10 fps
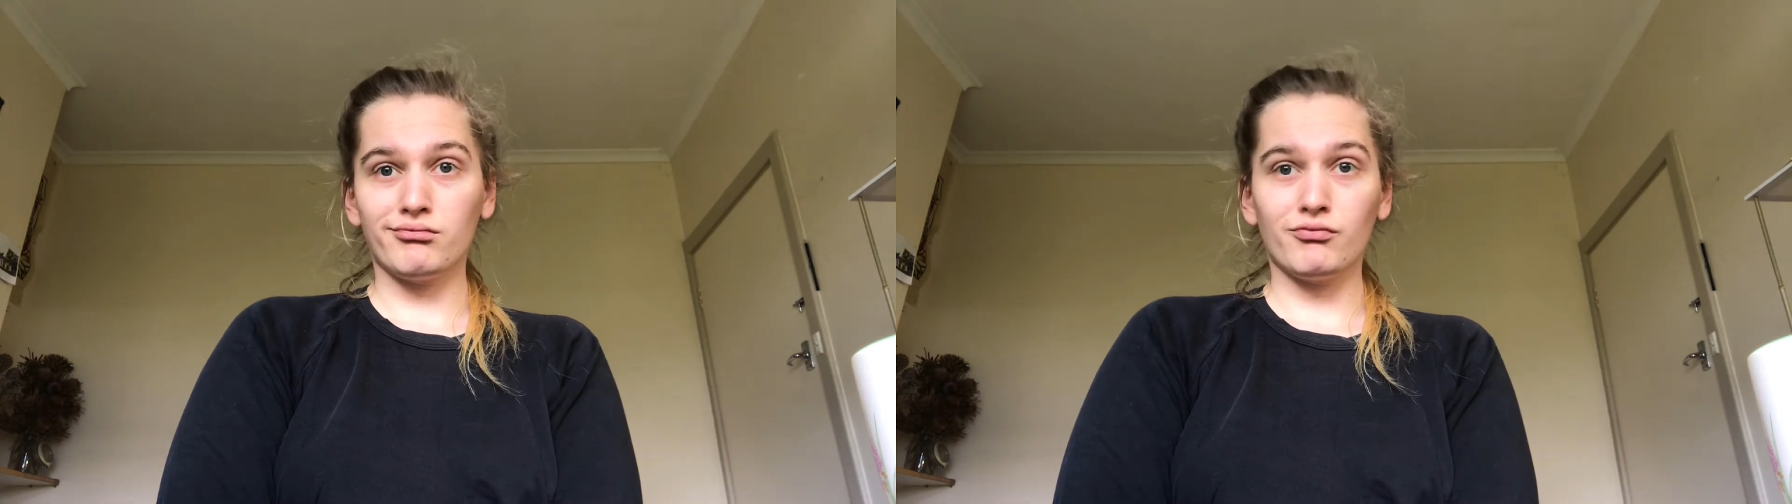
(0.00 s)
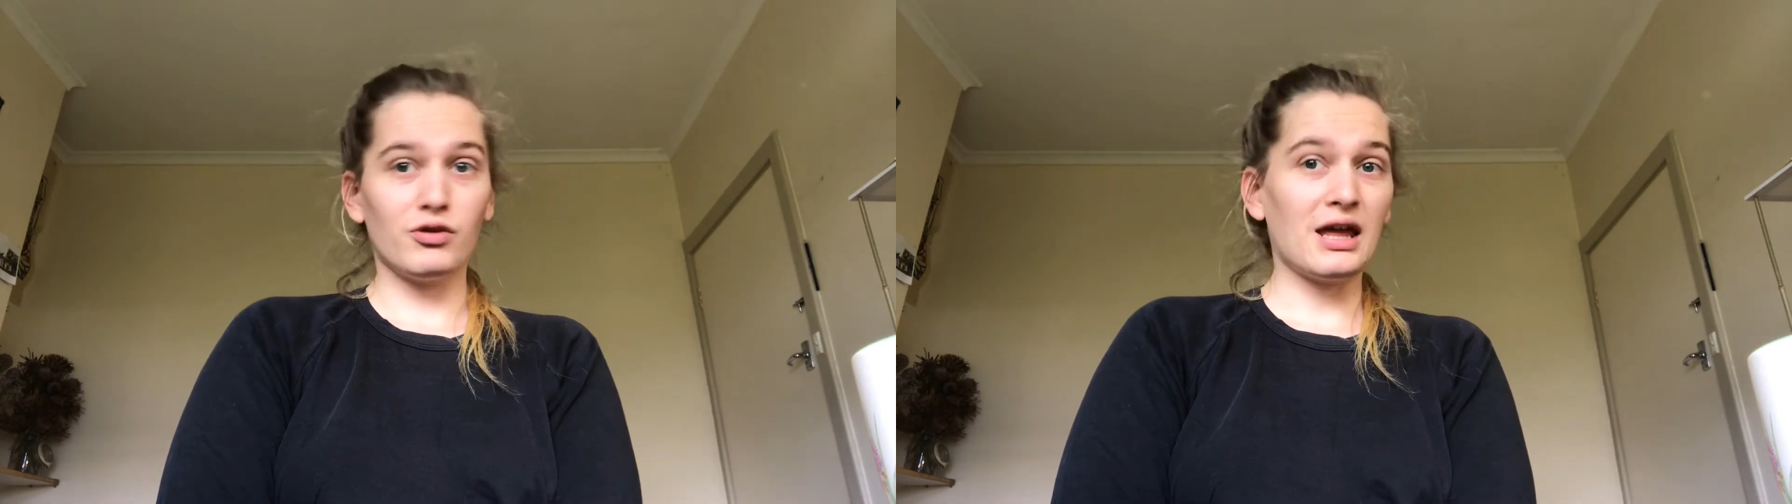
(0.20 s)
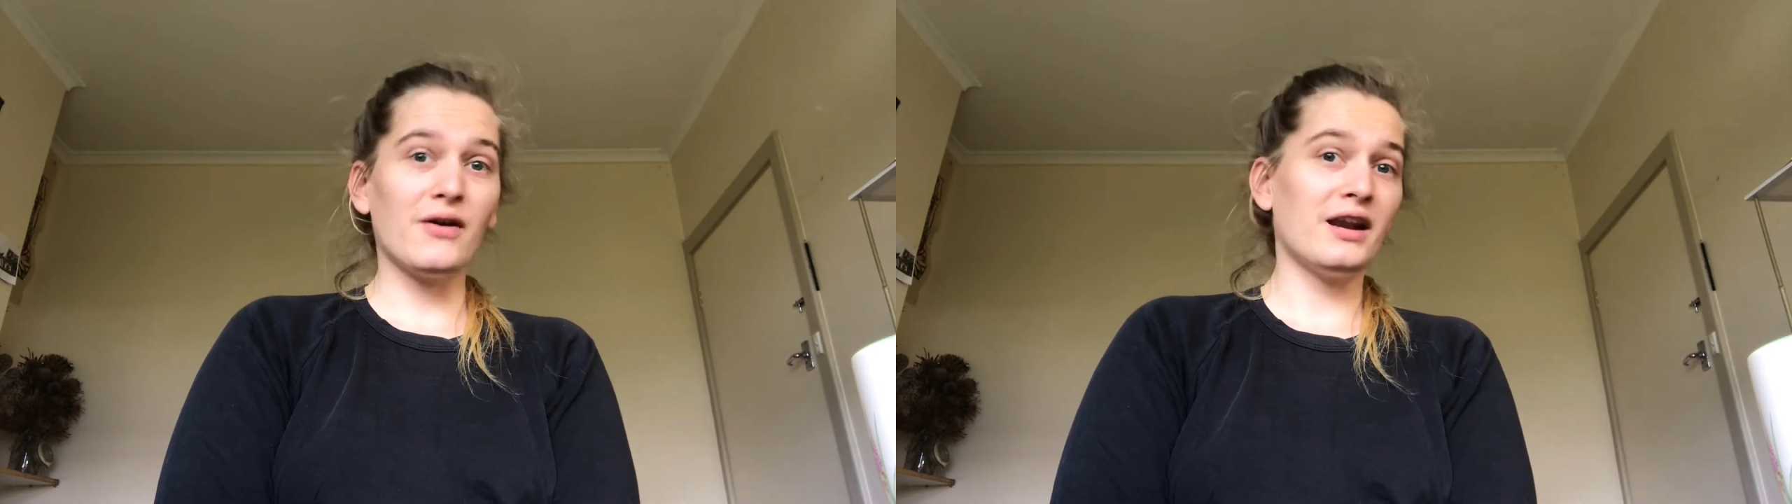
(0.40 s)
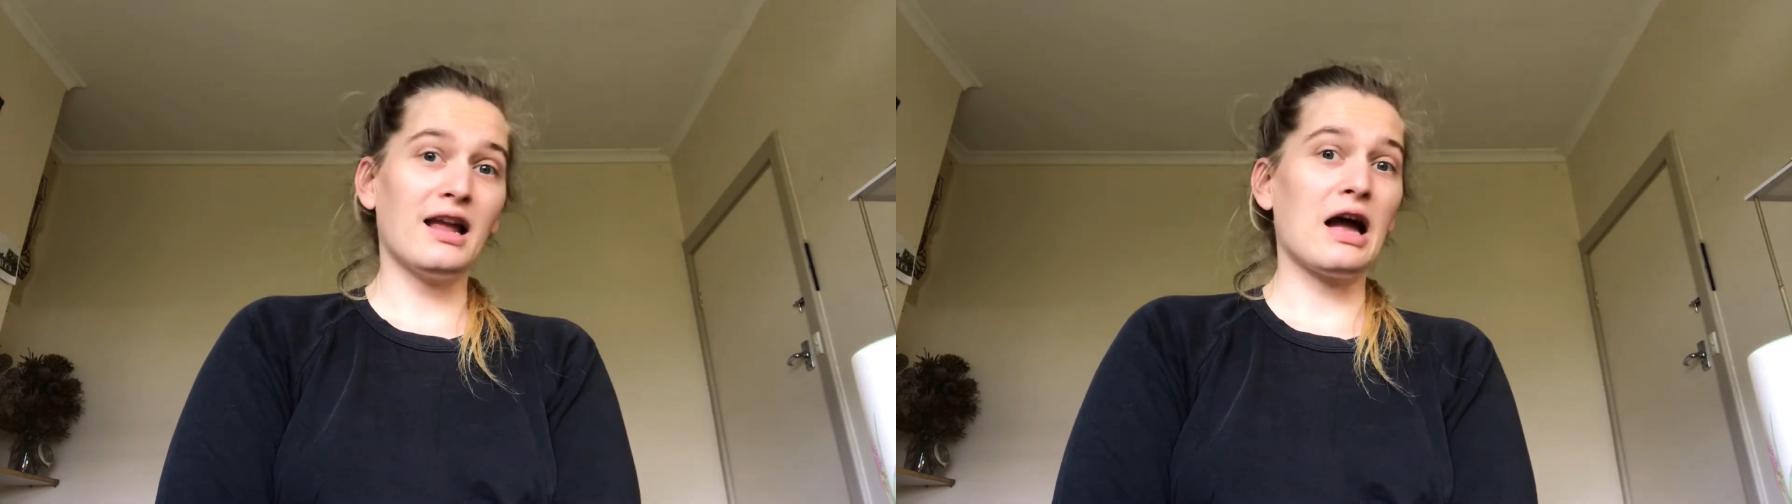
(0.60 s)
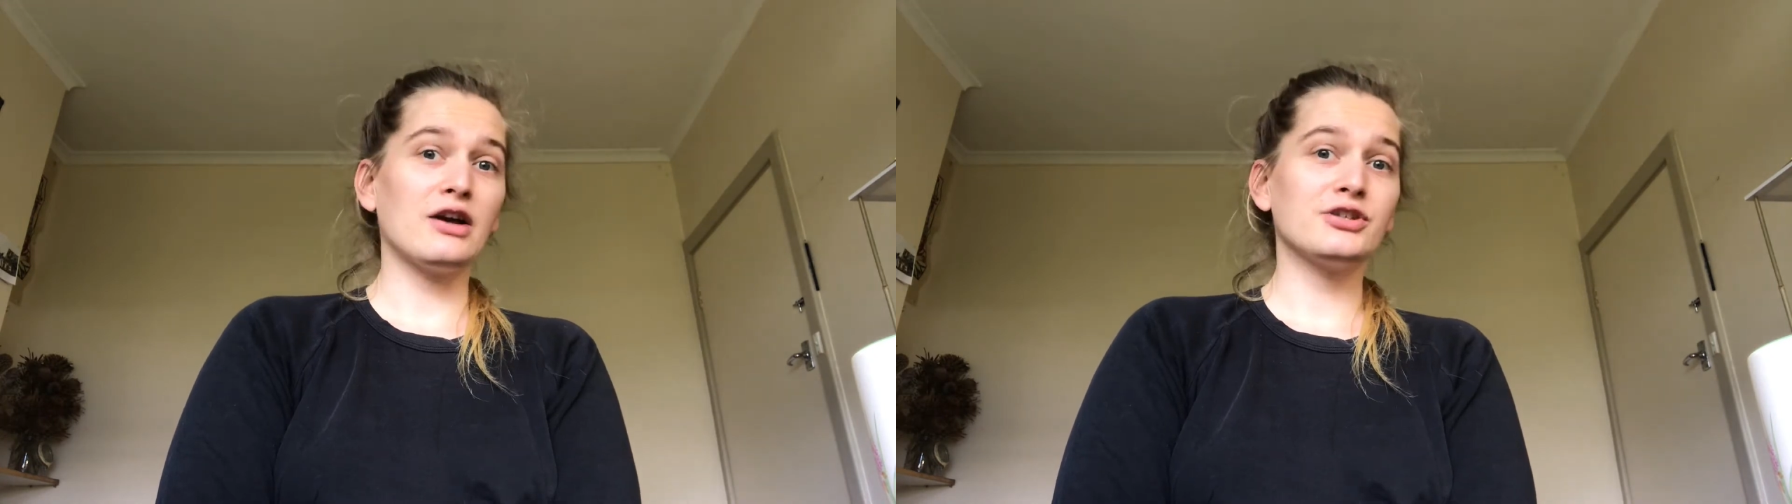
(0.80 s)
without any
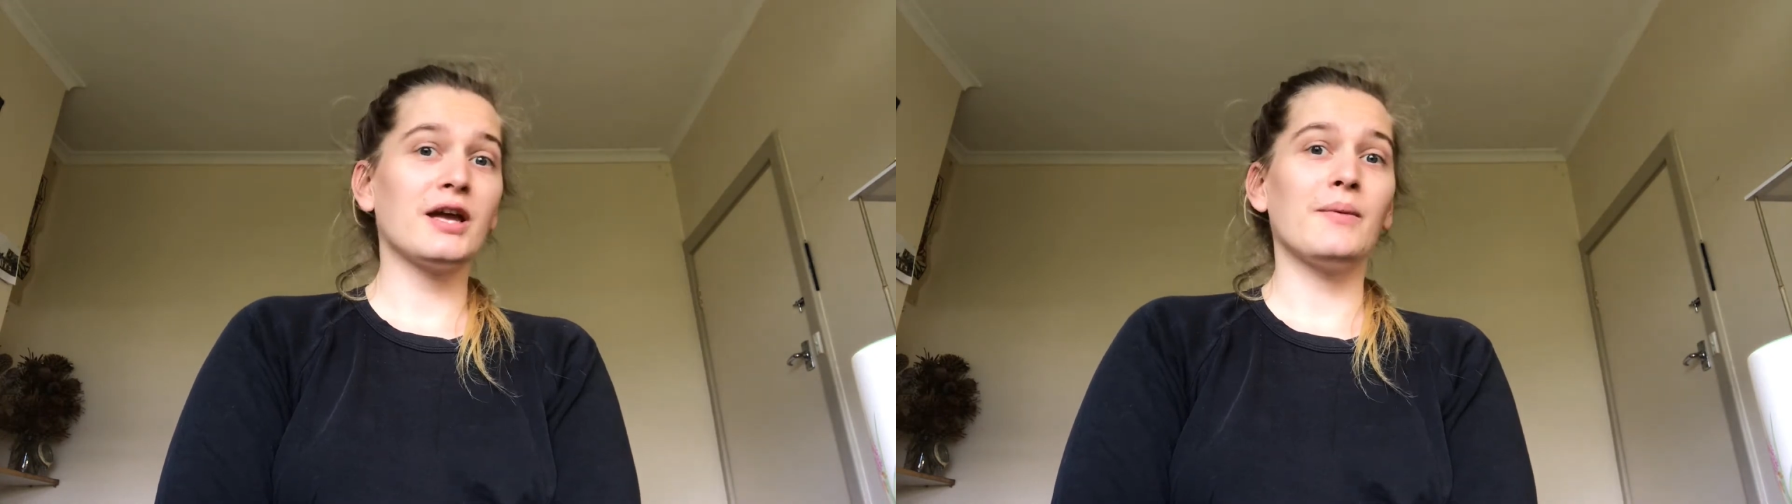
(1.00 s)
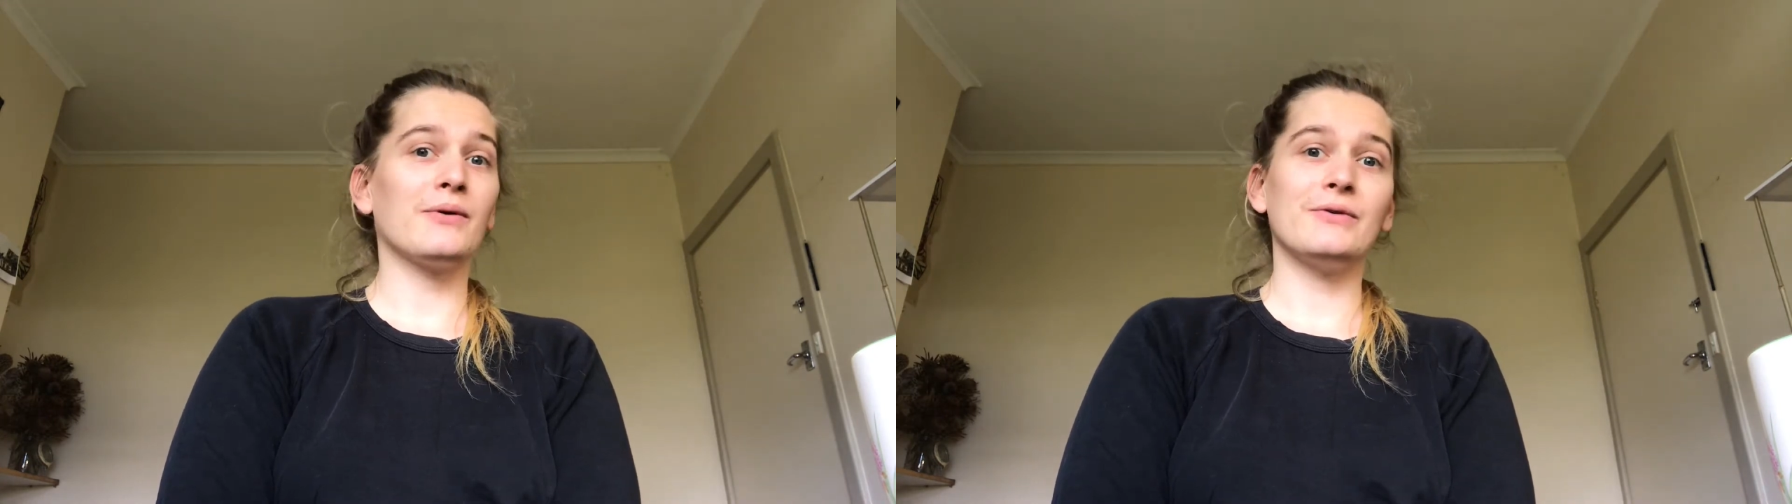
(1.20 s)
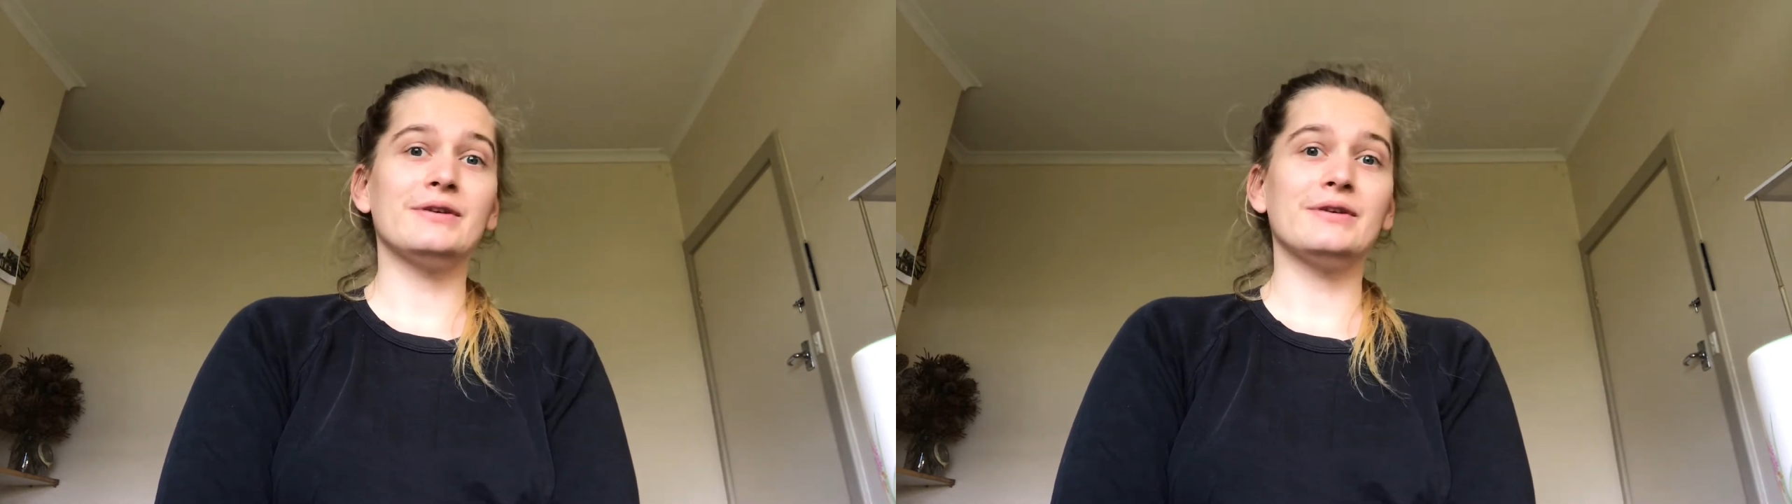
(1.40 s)
harsh chemicals